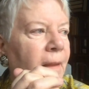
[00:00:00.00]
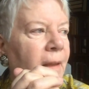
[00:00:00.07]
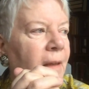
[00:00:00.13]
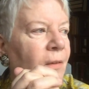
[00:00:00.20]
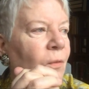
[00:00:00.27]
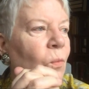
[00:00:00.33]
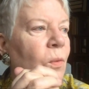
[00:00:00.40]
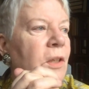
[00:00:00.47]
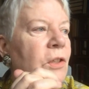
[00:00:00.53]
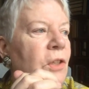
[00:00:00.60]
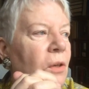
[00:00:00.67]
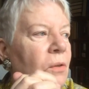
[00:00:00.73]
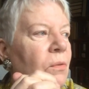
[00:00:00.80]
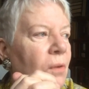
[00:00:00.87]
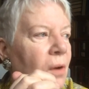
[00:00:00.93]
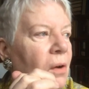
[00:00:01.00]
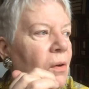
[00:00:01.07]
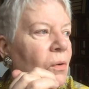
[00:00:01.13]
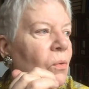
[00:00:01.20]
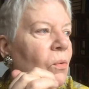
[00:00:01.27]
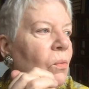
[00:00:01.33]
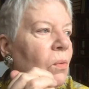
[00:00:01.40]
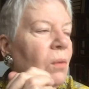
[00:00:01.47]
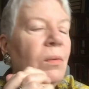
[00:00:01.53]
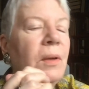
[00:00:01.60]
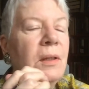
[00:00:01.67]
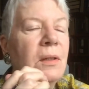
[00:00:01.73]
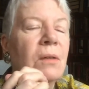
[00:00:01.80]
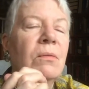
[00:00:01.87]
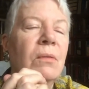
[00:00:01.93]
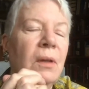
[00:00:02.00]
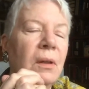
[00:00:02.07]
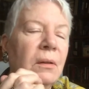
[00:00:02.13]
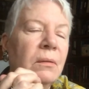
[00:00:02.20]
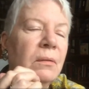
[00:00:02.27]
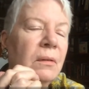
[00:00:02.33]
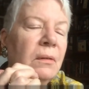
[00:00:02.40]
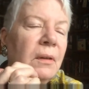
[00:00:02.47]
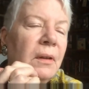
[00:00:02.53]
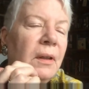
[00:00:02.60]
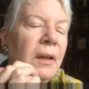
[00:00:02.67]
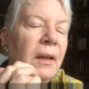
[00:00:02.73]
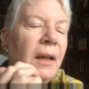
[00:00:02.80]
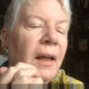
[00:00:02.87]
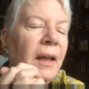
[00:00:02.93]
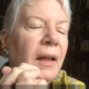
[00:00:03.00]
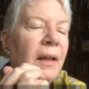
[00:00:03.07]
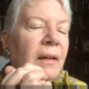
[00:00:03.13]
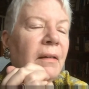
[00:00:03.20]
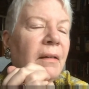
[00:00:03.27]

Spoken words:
we don't know what we don't know. And